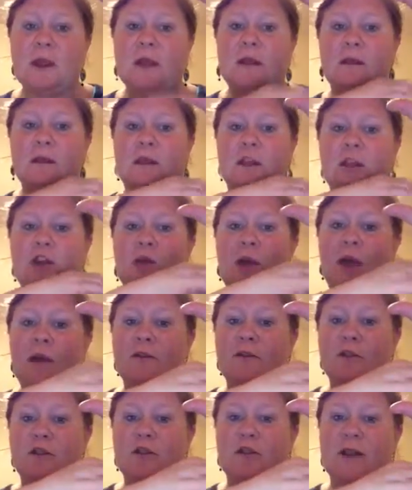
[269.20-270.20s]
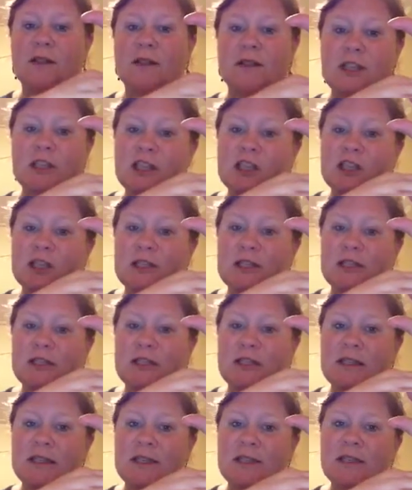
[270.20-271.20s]
then you have your transition
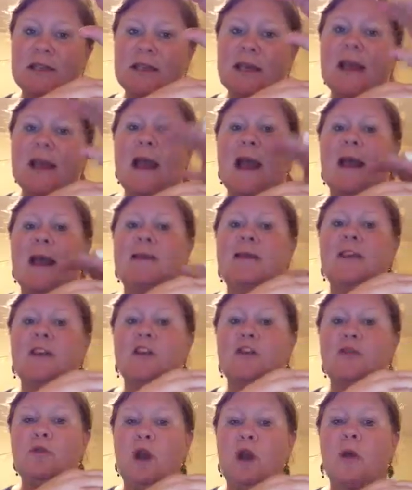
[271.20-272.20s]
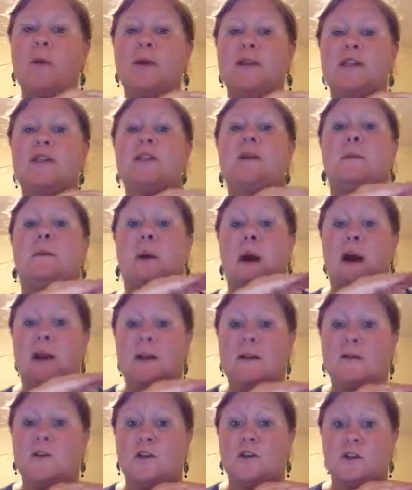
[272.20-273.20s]
sentence, and then you go into the
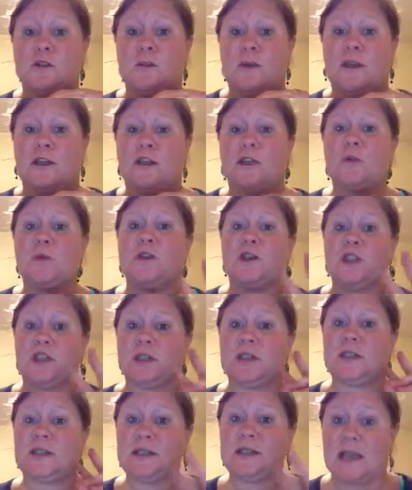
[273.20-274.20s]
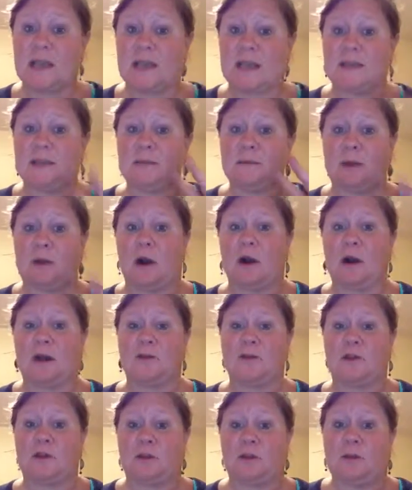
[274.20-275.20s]
body of your speech, which is the second part of
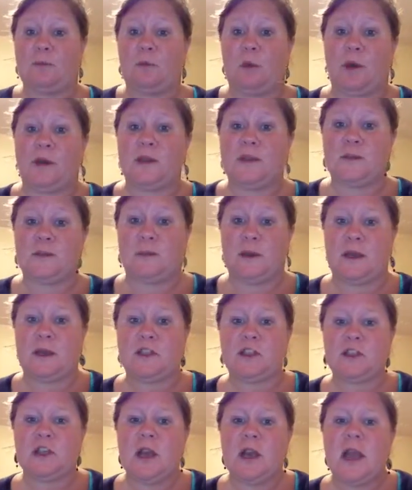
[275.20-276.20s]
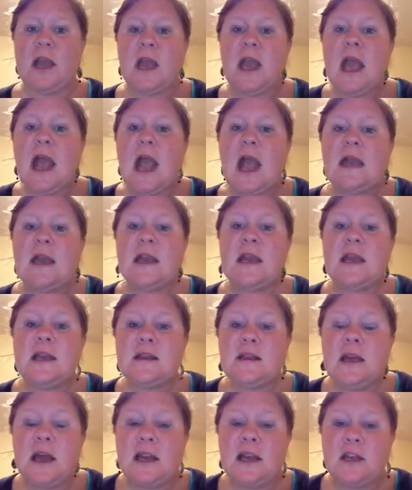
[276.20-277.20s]
a 3-point speech. And
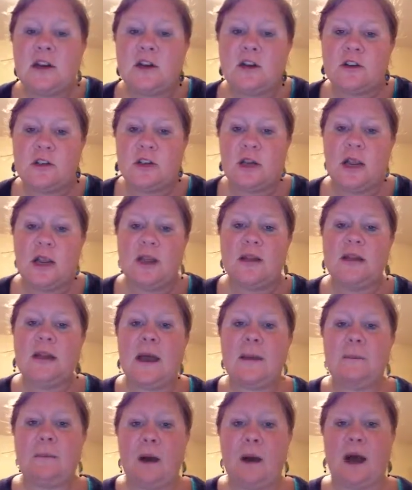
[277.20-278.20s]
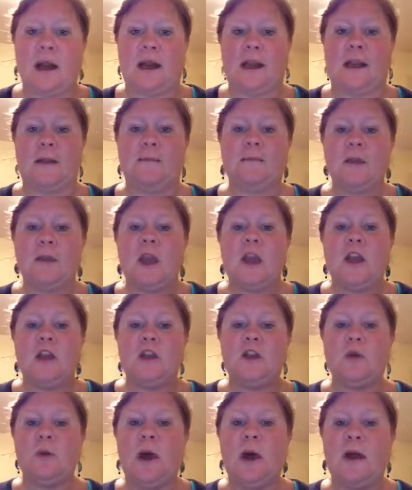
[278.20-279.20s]
in that body,
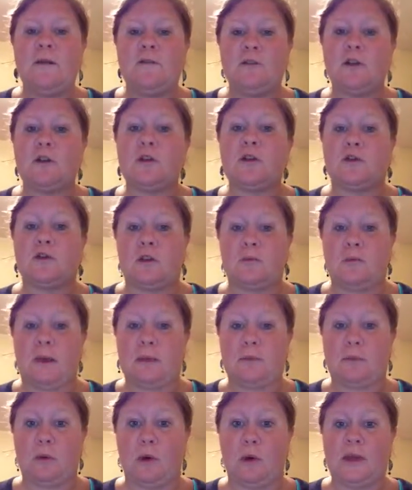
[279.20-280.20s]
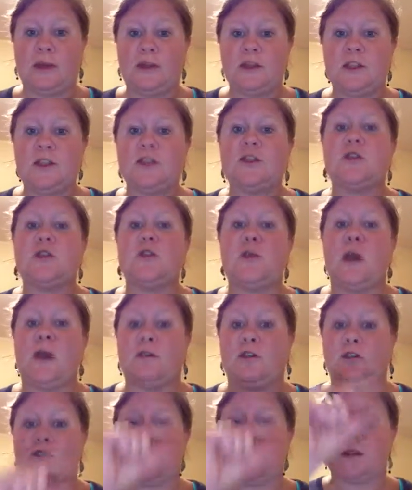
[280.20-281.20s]
you will have your 3 main points. So you have
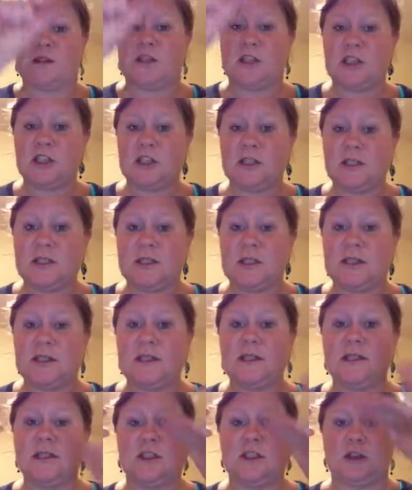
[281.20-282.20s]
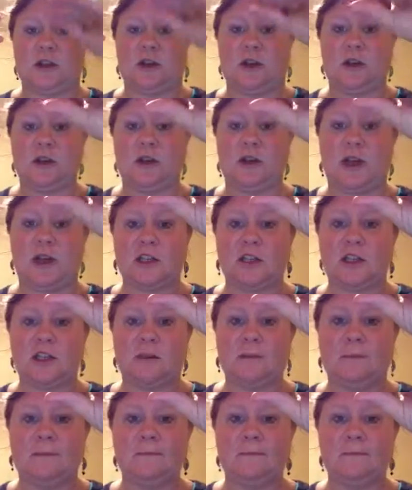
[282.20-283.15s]
your transition sentence, your introduction,